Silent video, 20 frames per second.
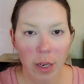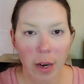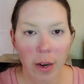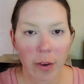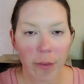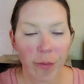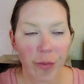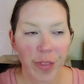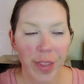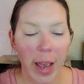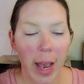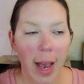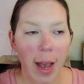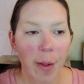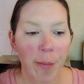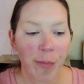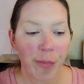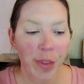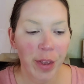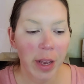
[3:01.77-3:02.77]
none of
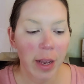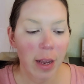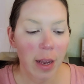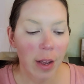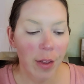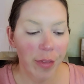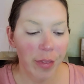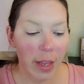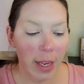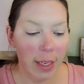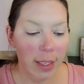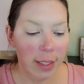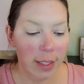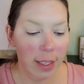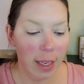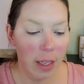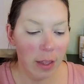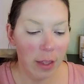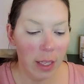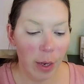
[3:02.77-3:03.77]
that. They
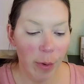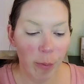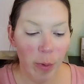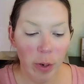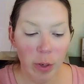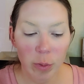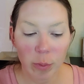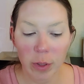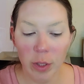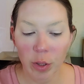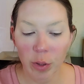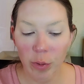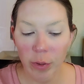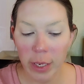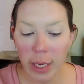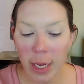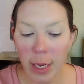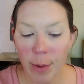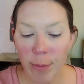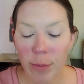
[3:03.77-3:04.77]
said they worked with
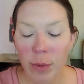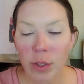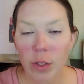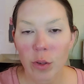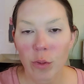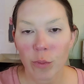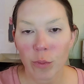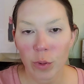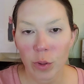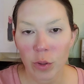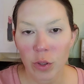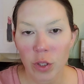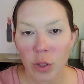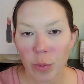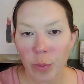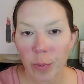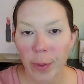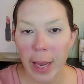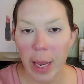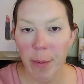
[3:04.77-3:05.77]
creams,
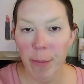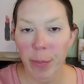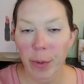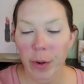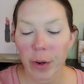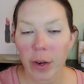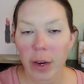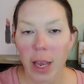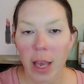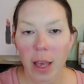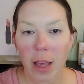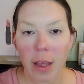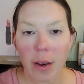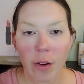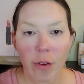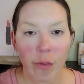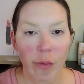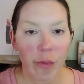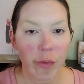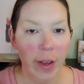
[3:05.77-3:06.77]
rouge paper,
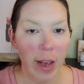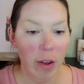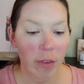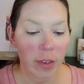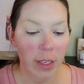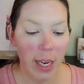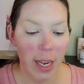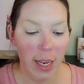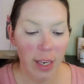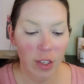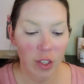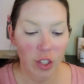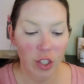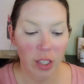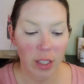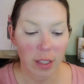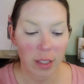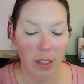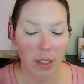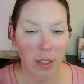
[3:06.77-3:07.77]
and
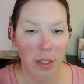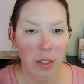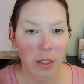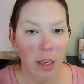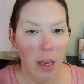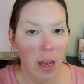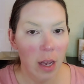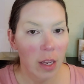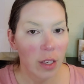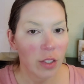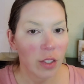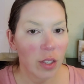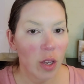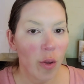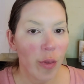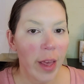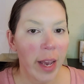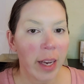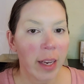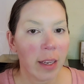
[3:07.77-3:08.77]
foundations.
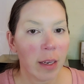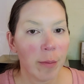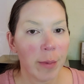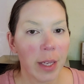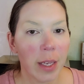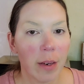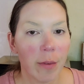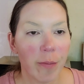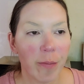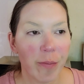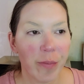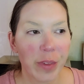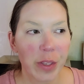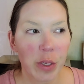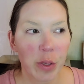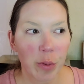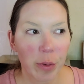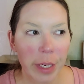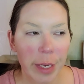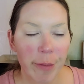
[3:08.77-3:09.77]
So that could have been
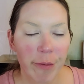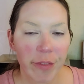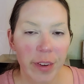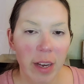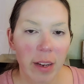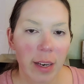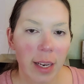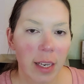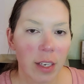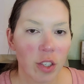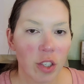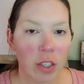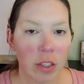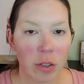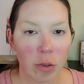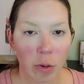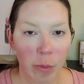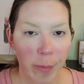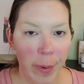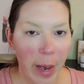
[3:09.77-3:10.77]
cream
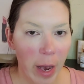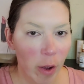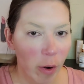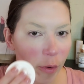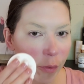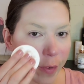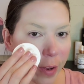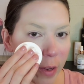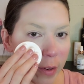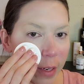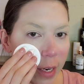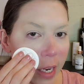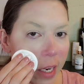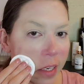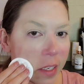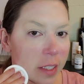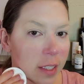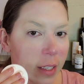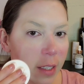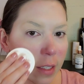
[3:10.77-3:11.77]
foundations or powder
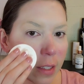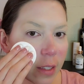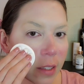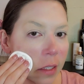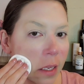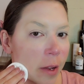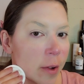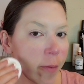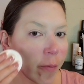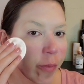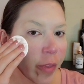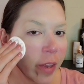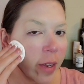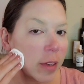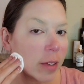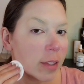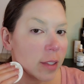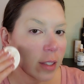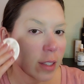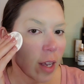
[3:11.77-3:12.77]
foundations.
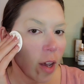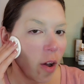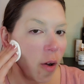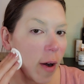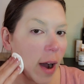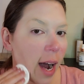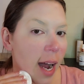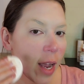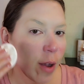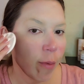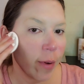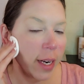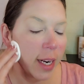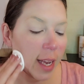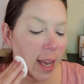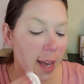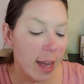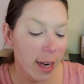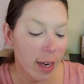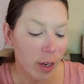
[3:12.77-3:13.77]
So I went
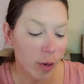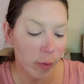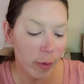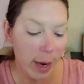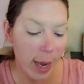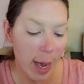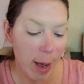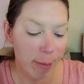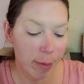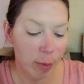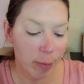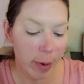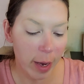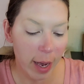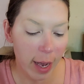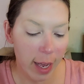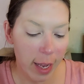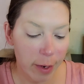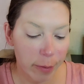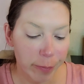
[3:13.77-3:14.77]
ahead and grabbed
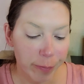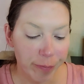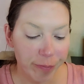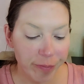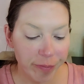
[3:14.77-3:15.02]
my